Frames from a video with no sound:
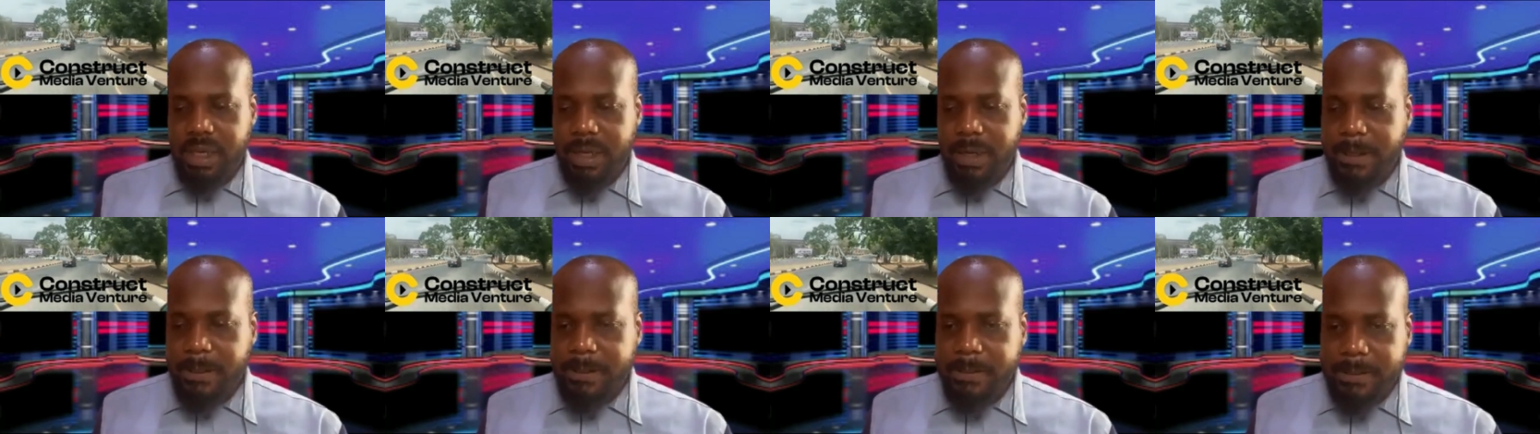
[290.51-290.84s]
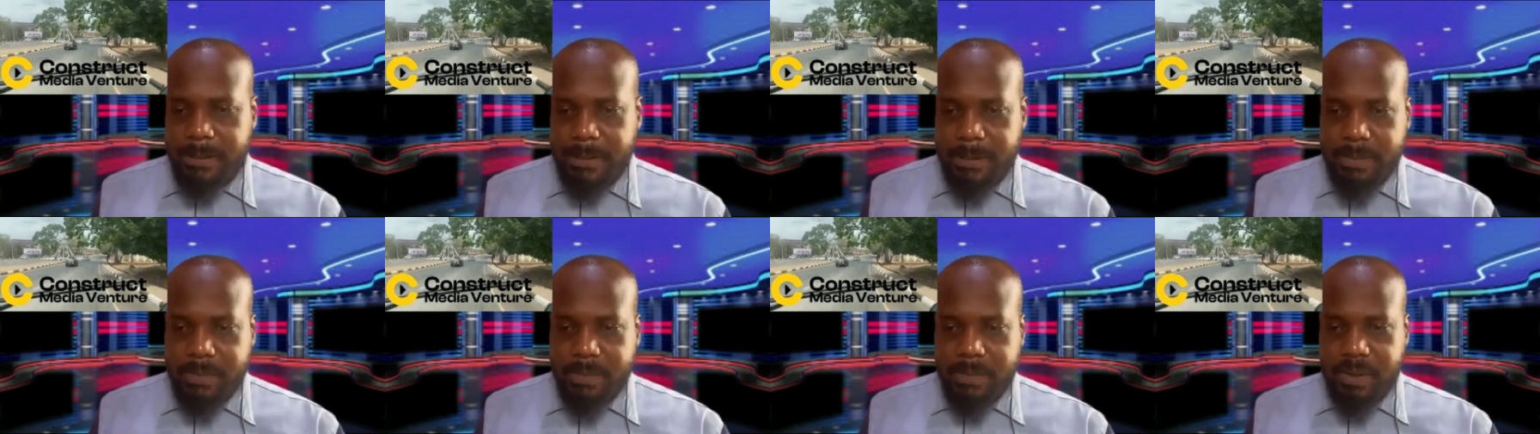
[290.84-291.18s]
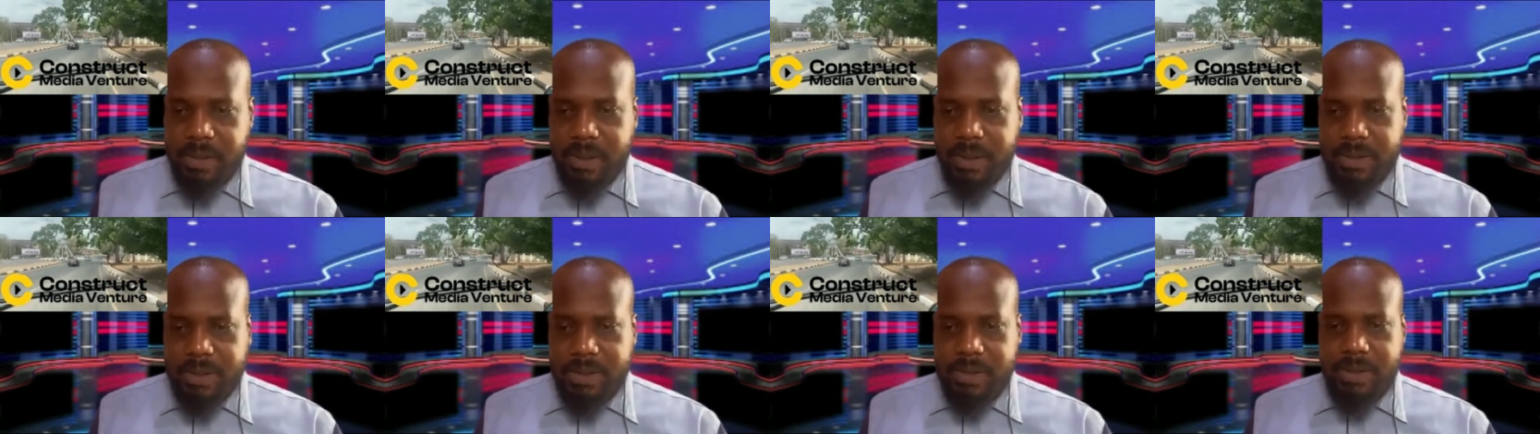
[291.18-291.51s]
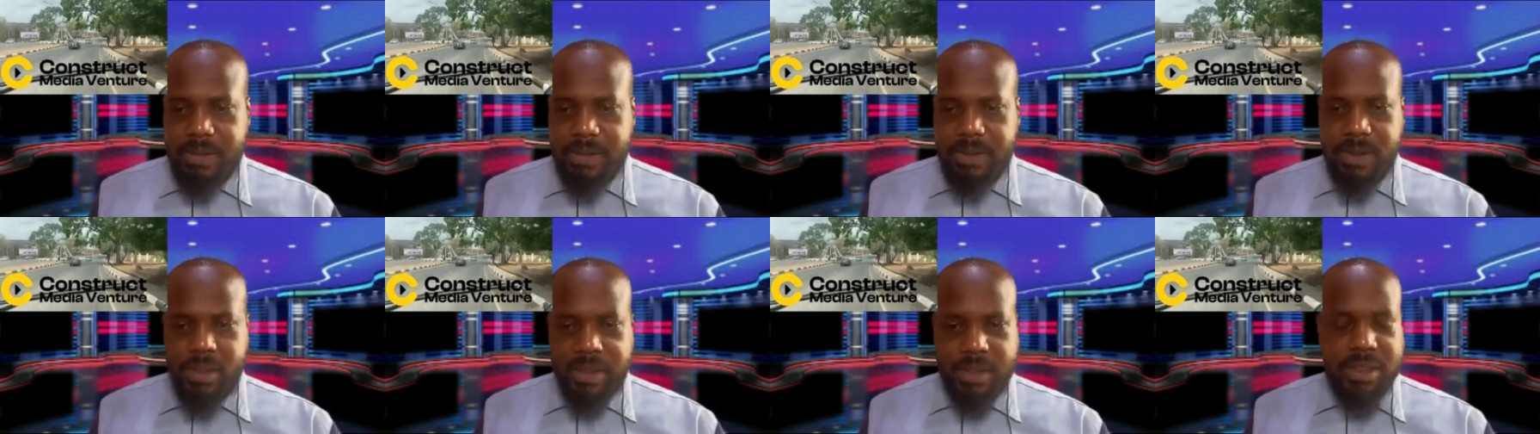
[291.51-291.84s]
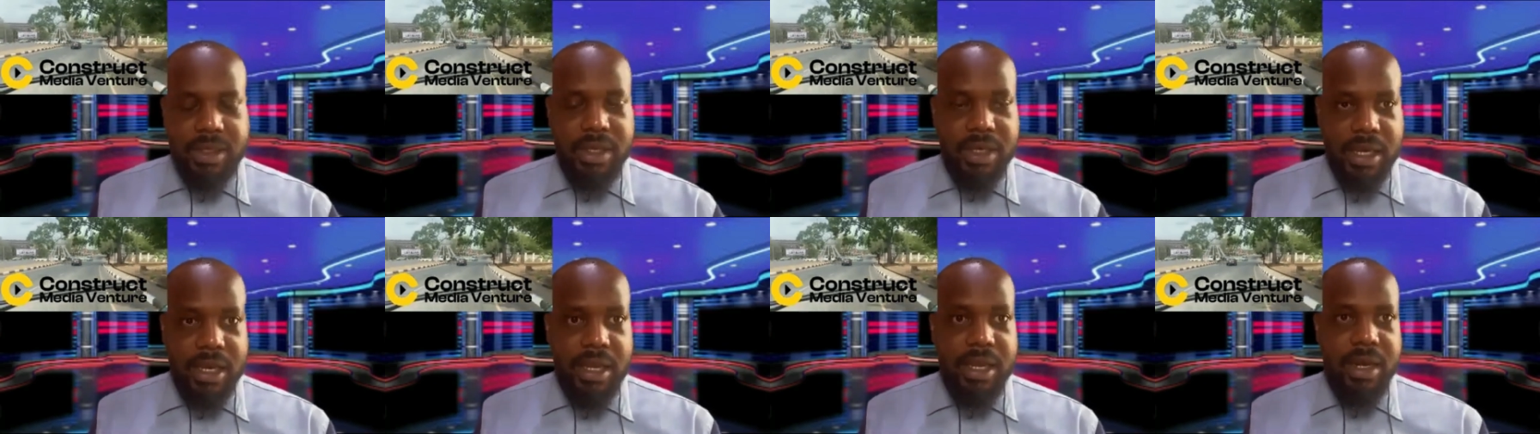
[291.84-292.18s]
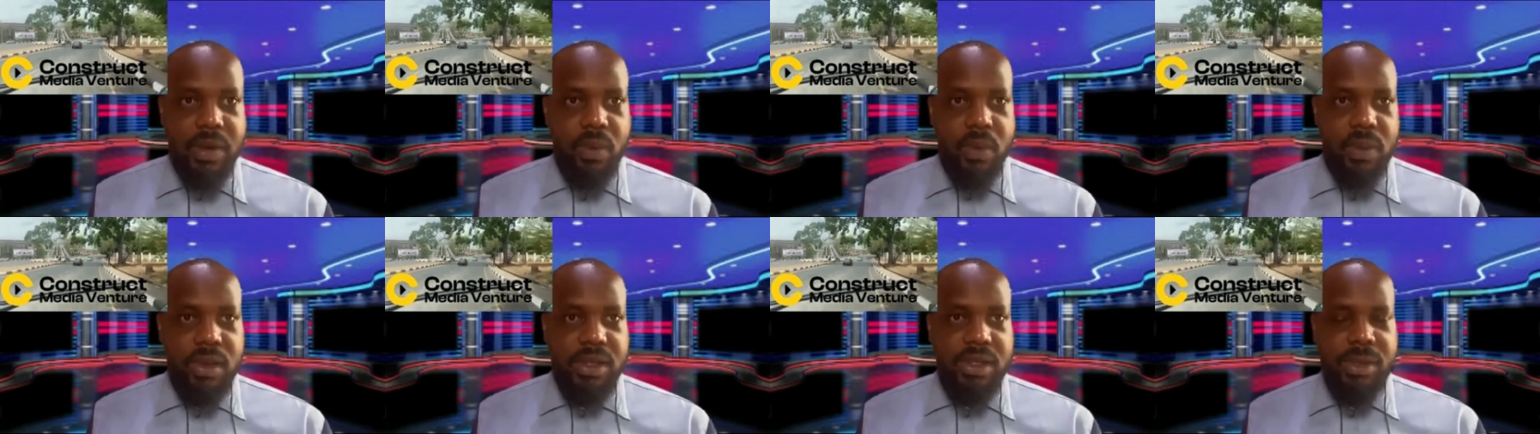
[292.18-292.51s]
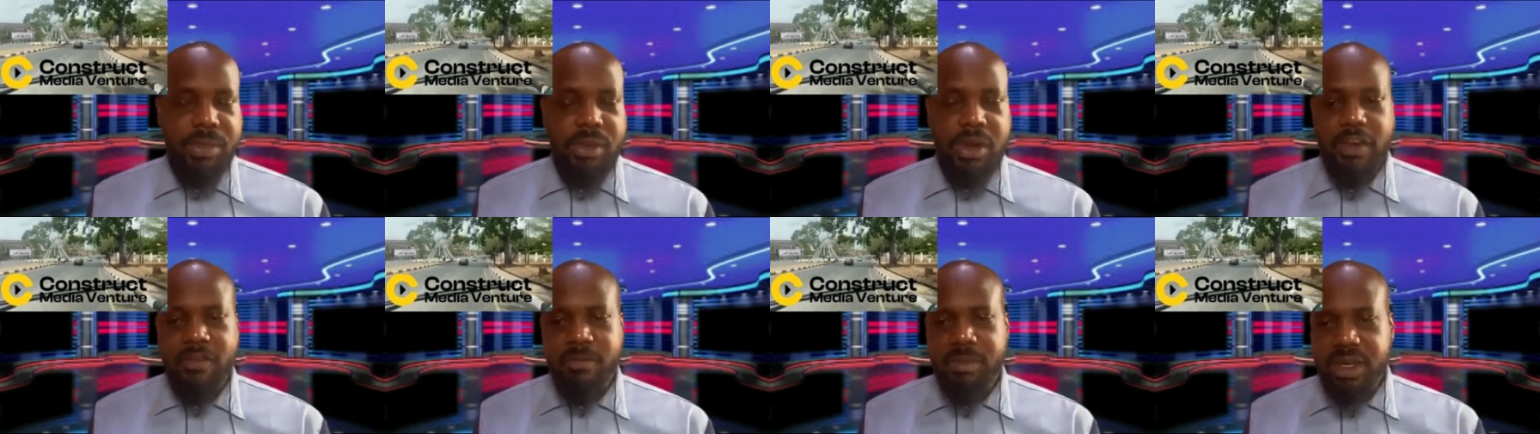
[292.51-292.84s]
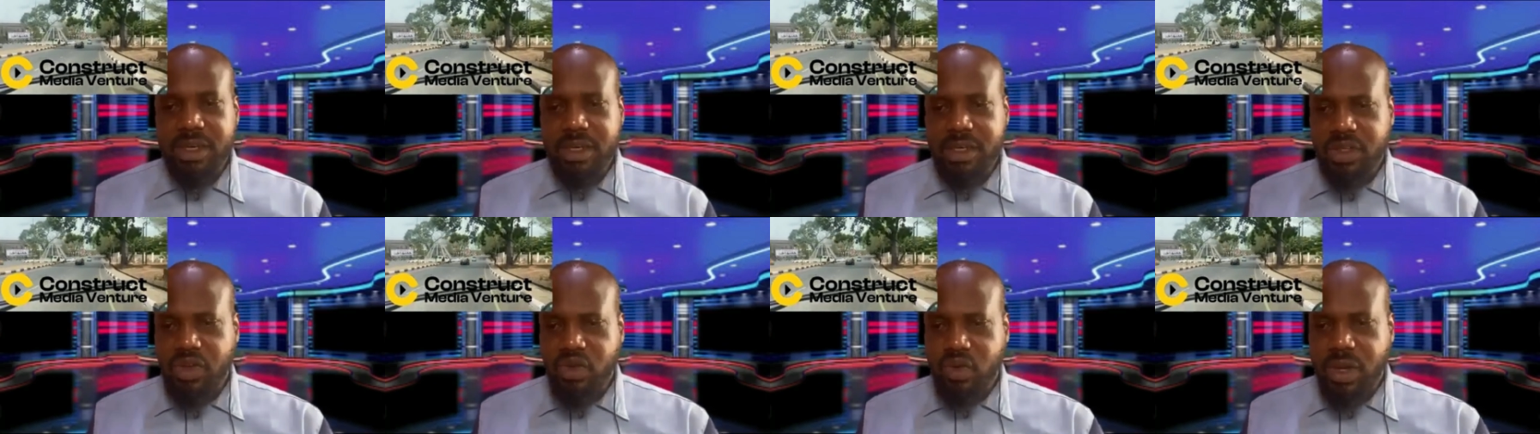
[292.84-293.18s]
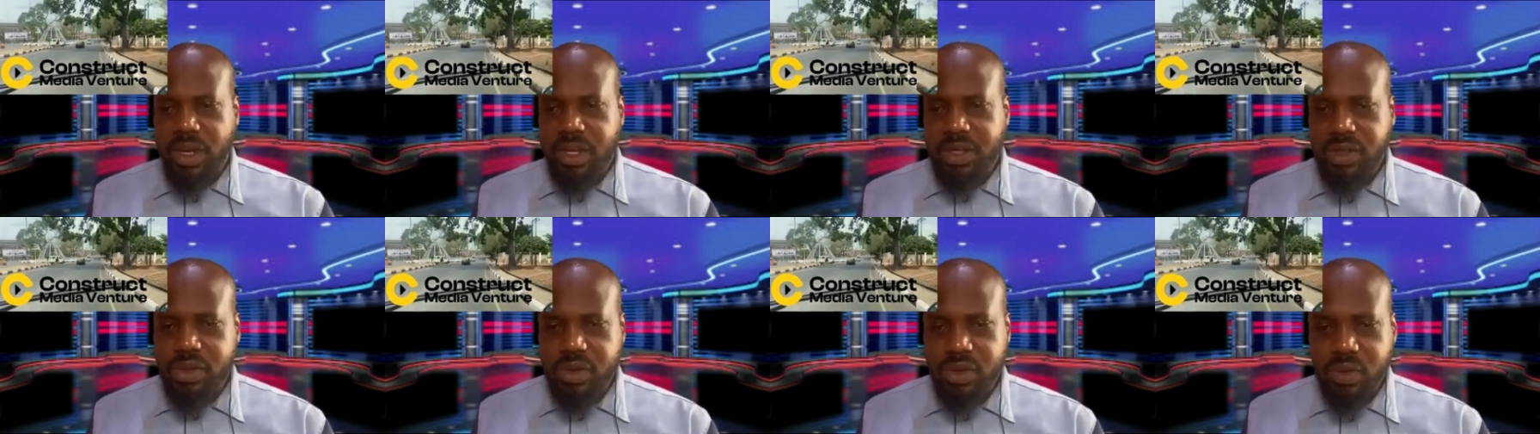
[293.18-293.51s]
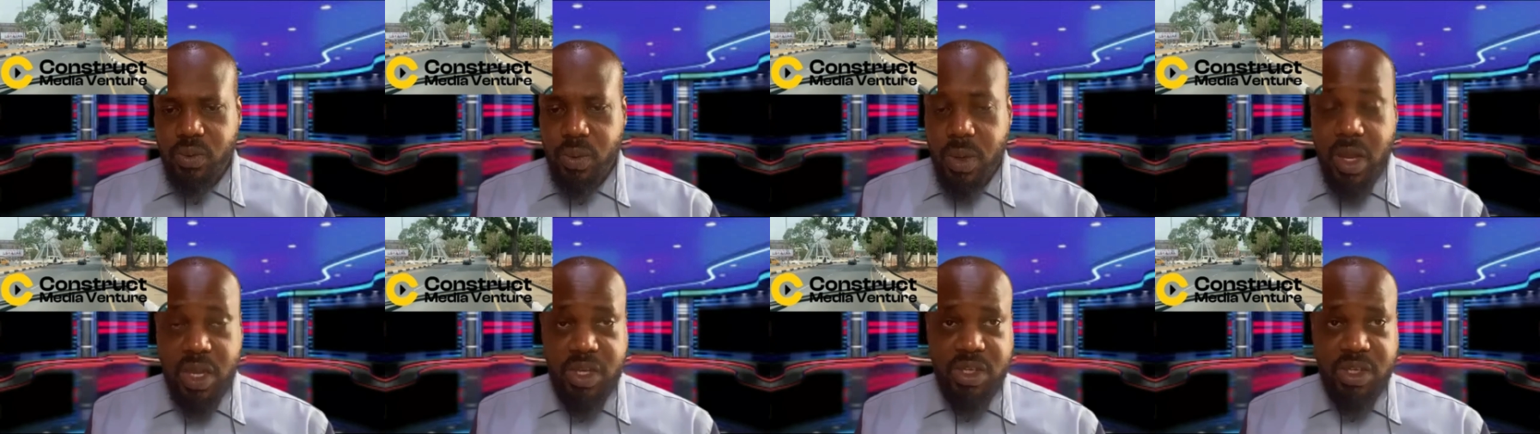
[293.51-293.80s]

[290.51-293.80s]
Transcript: and it's clear what the government is trying to do.